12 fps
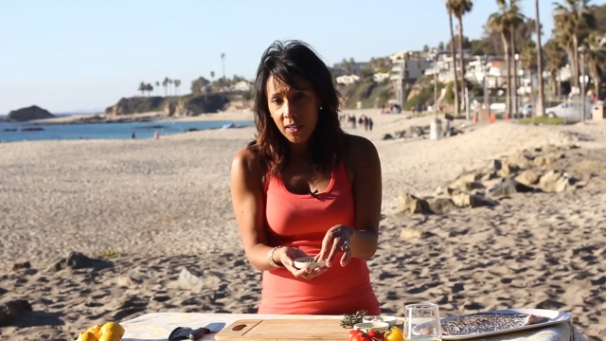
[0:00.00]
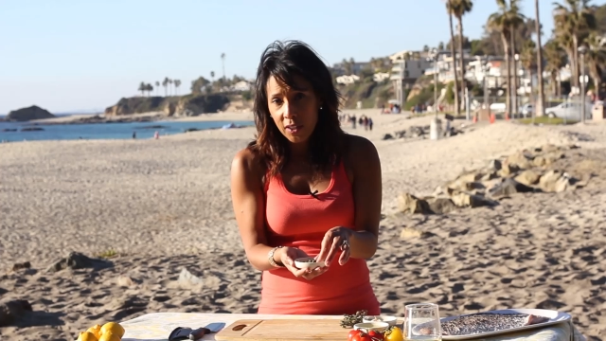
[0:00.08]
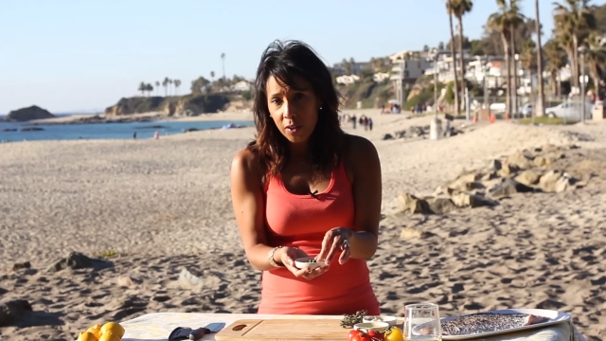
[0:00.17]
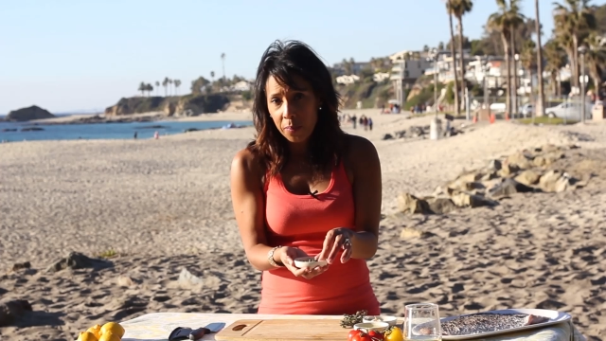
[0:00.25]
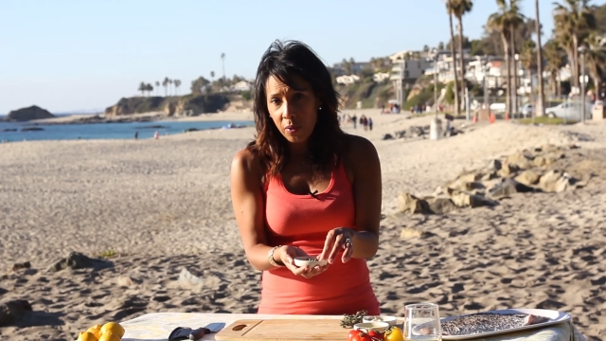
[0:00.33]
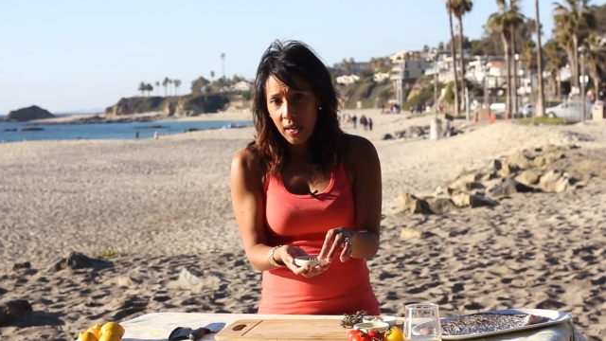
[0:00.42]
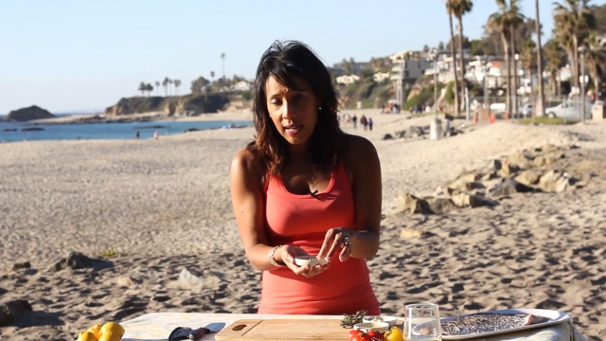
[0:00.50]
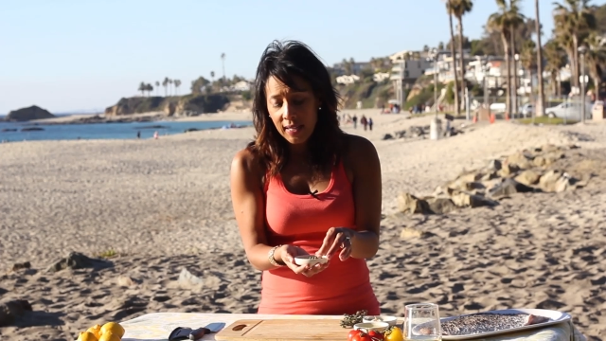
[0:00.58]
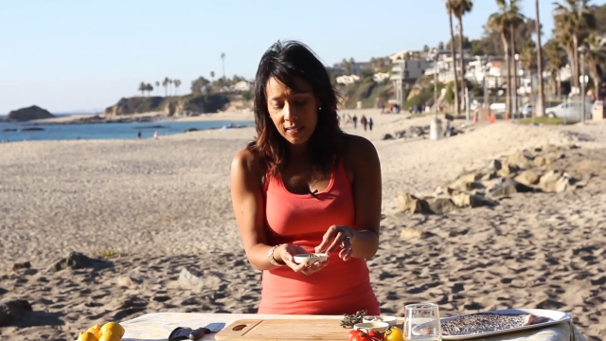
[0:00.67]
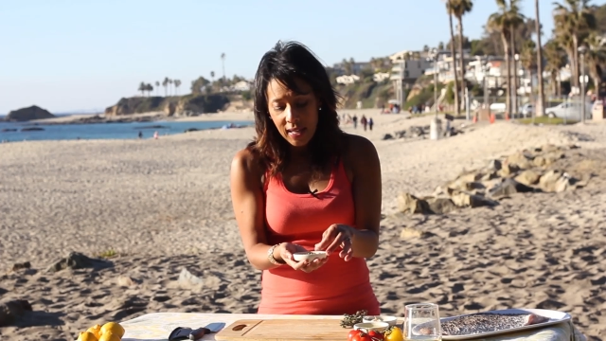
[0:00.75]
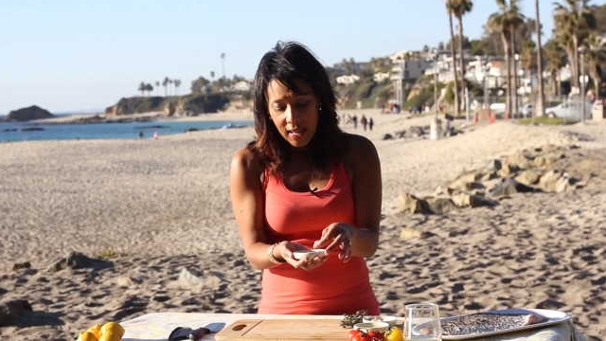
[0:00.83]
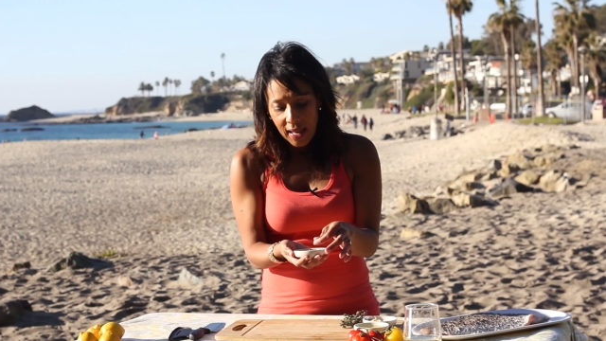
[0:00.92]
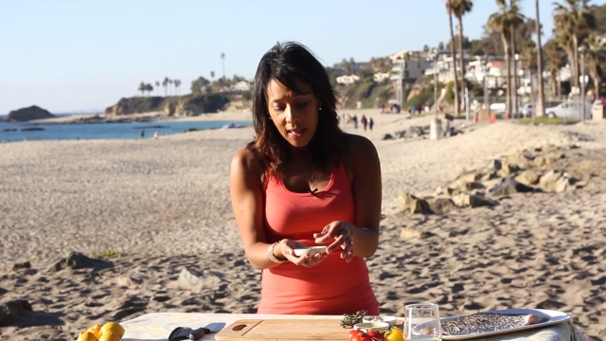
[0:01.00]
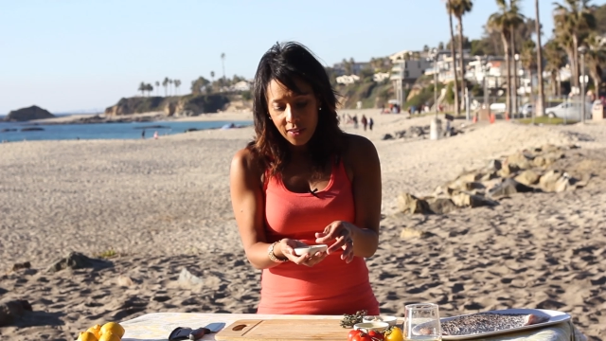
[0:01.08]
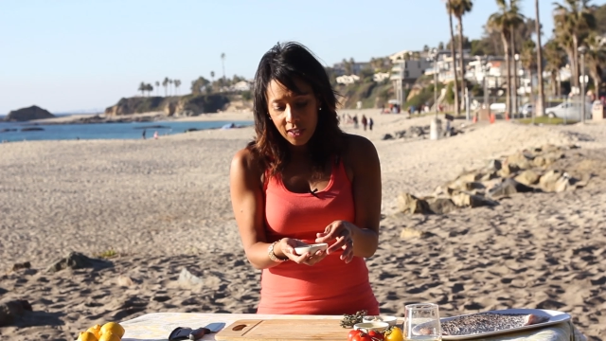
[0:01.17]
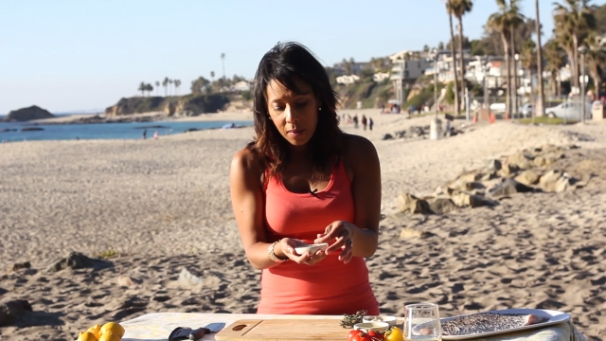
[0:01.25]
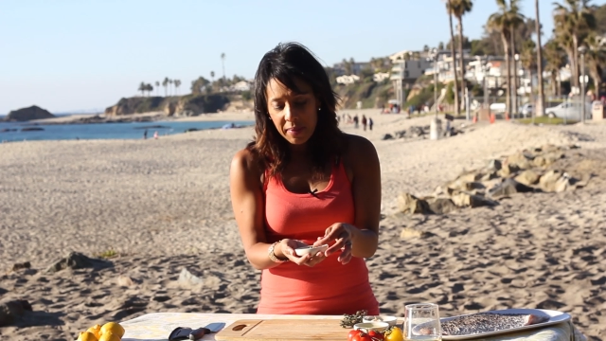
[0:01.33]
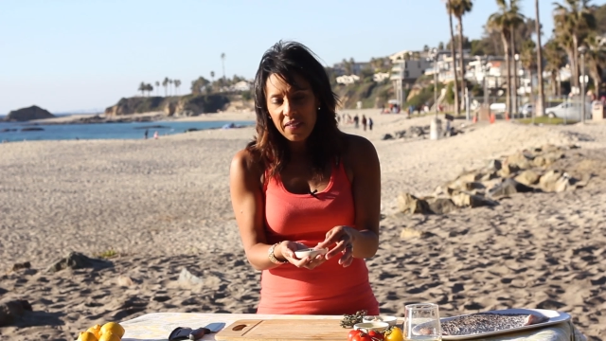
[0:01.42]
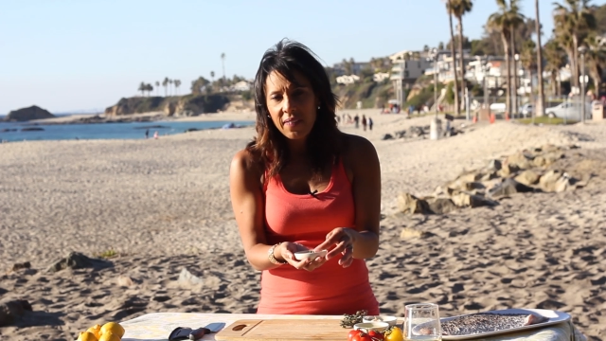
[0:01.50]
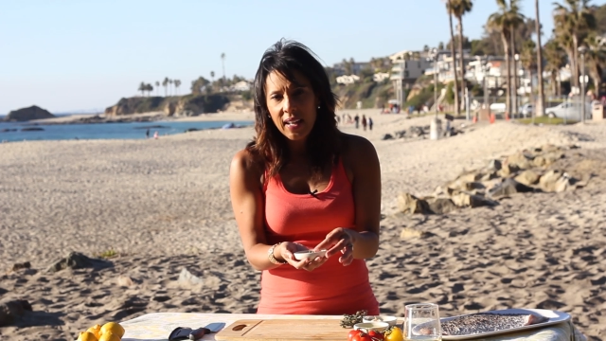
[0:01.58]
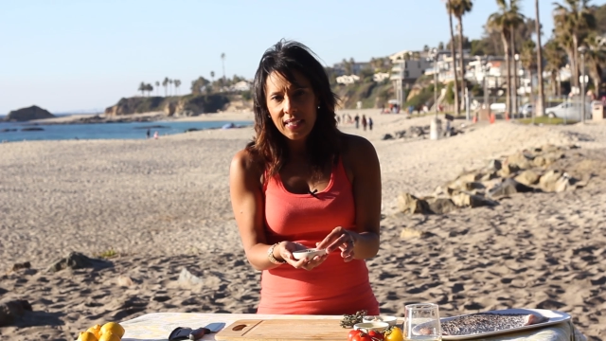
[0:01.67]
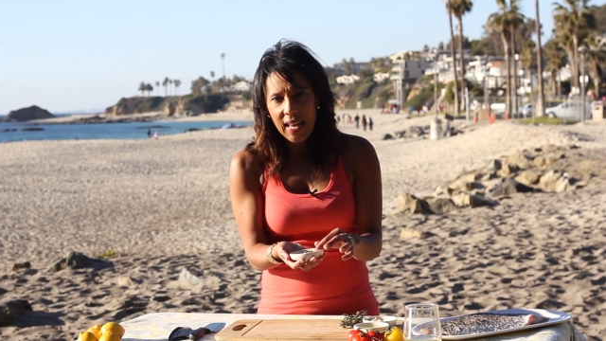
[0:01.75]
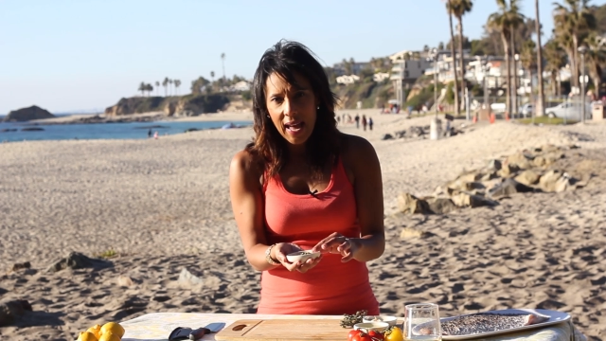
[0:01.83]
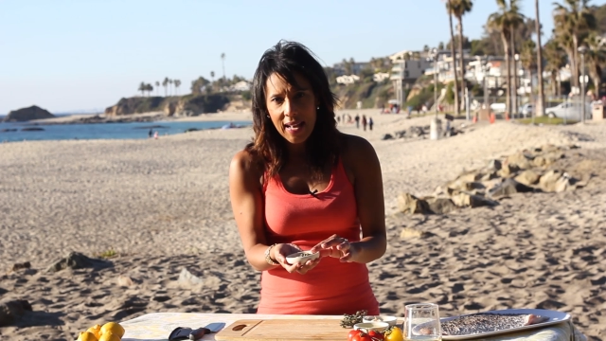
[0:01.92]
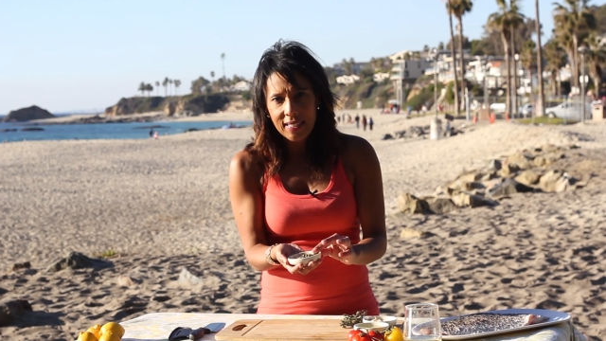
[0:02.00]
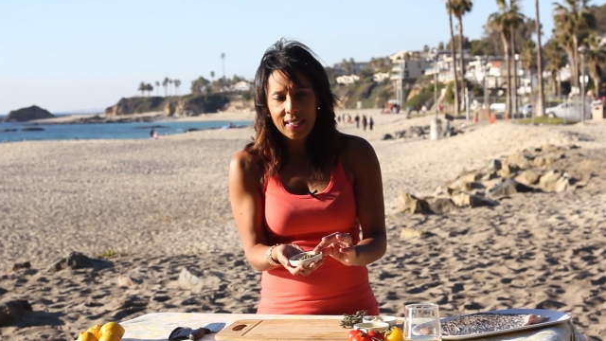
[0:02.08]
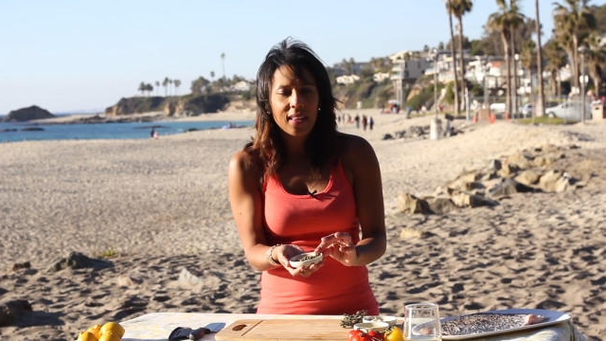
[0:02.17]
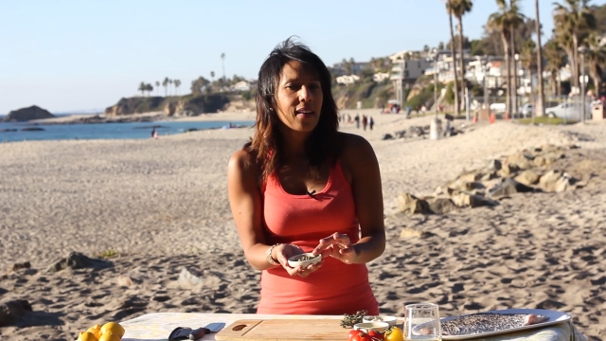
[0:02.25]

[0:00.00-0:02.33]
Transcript: vinegar brined and they're going to be fantastic.